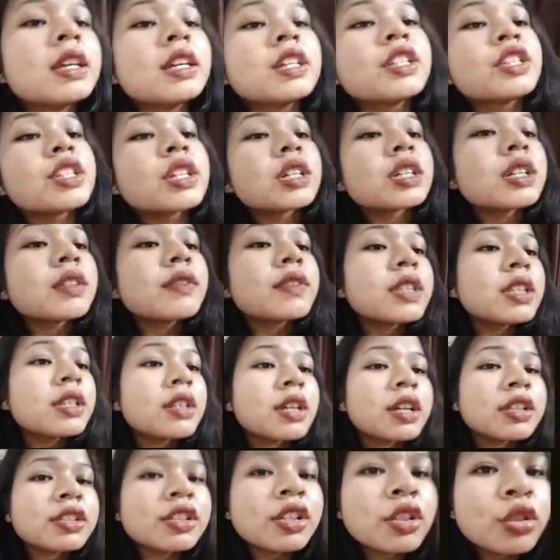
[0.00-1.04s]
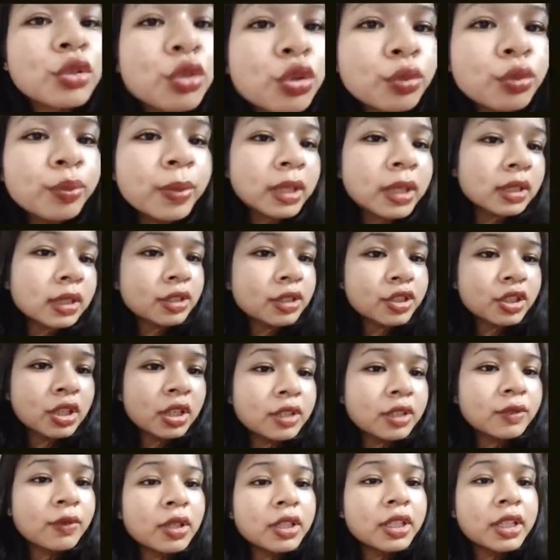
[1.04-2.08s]
Chakravarti Rajagopalachari.
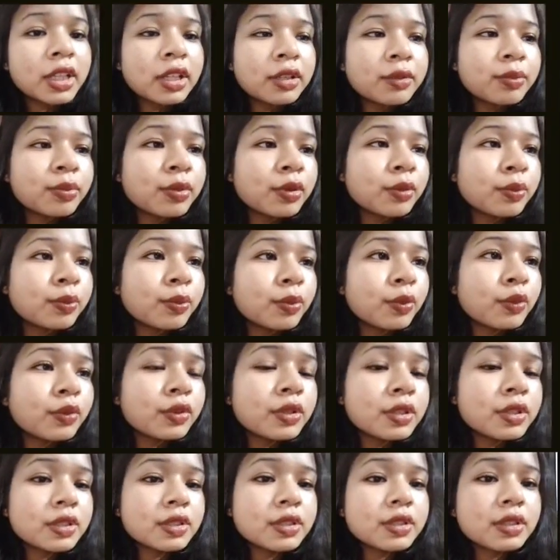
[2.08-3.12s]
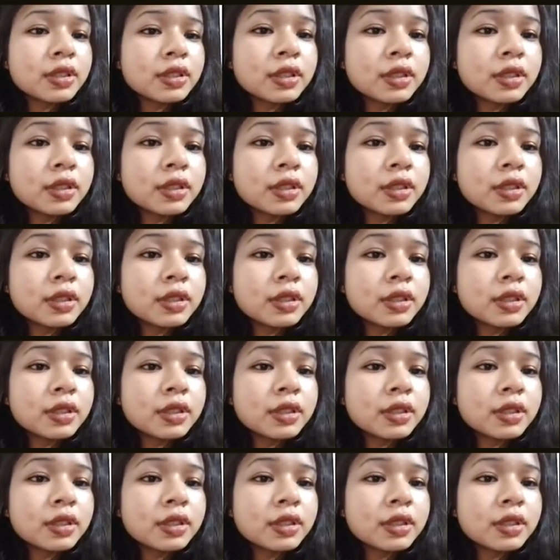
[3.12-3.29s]
What he had proposed?